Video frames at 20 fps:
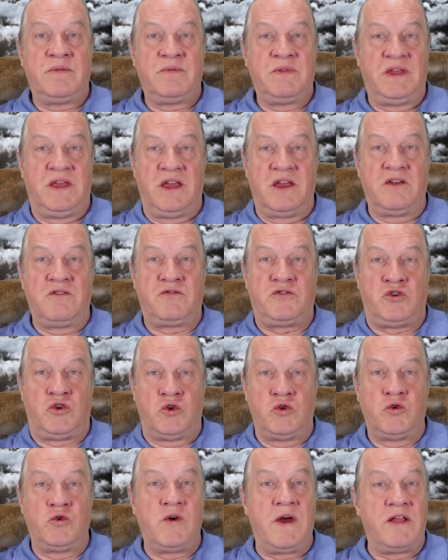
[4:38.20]
Give
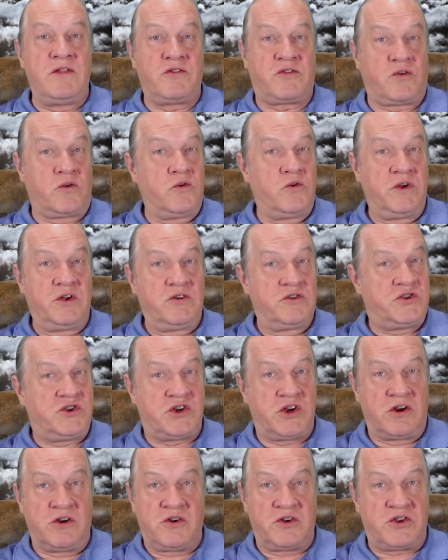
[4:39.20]
to and through your
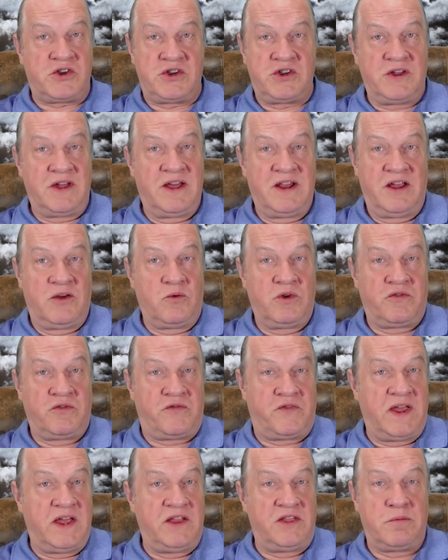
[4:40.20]
church, and it will
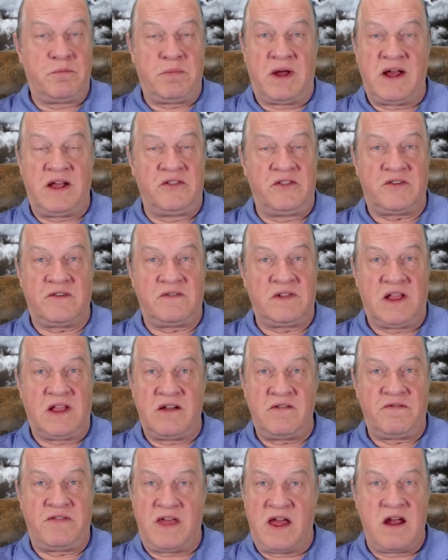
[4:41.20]
feed the bonds of
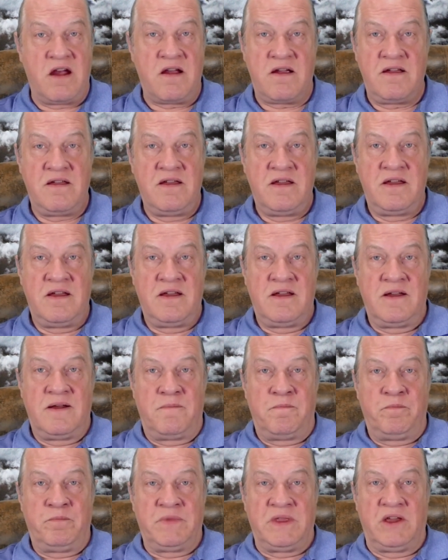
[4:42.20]
love there.
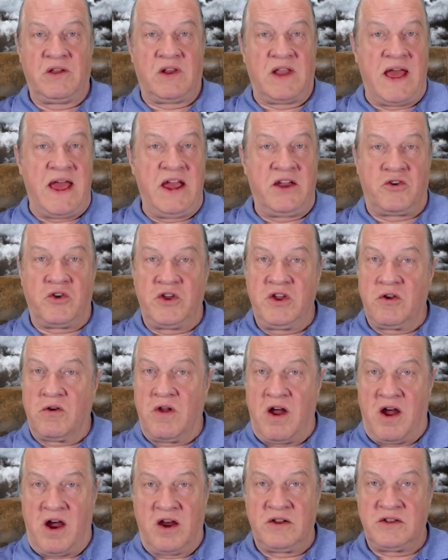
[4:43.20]
It'll anchor your
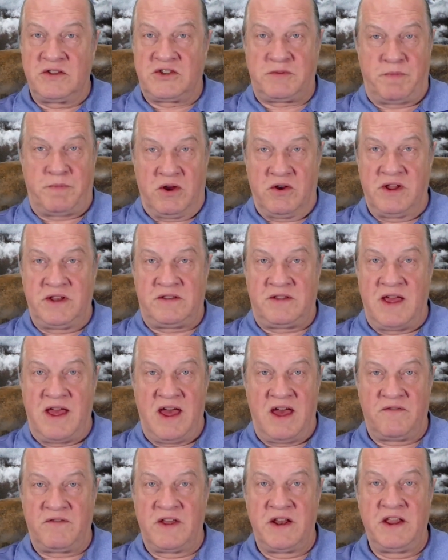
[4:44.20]
heart and spirit to
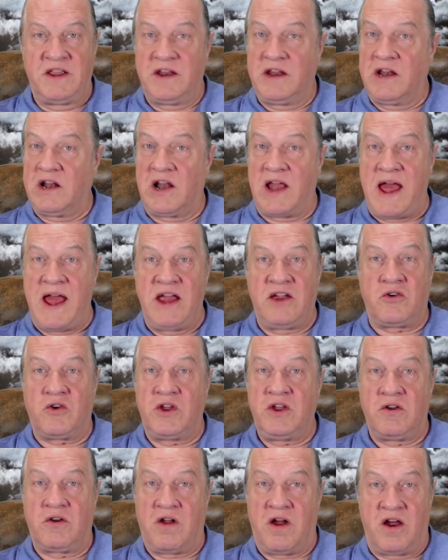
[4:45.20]
heaven, and it'll anchor
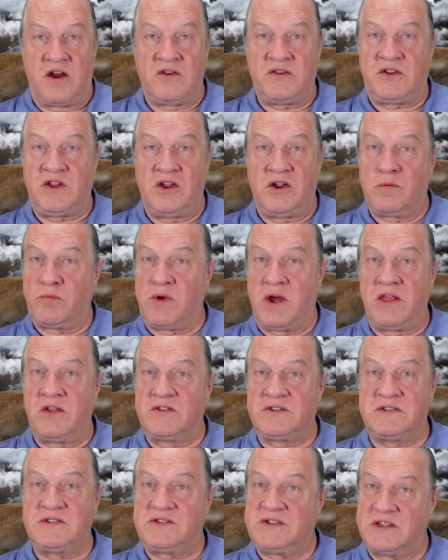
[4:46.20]
your heart to your
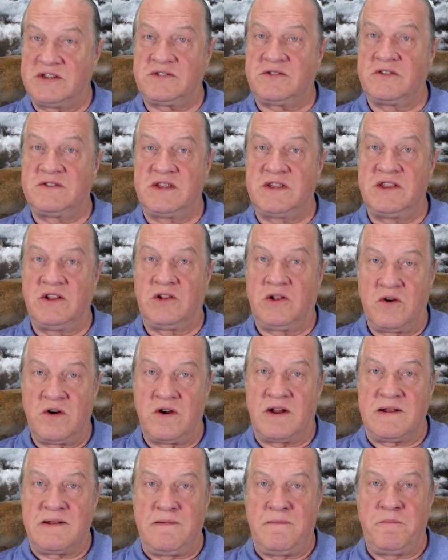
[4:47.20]
brothers and sisters in the Lord.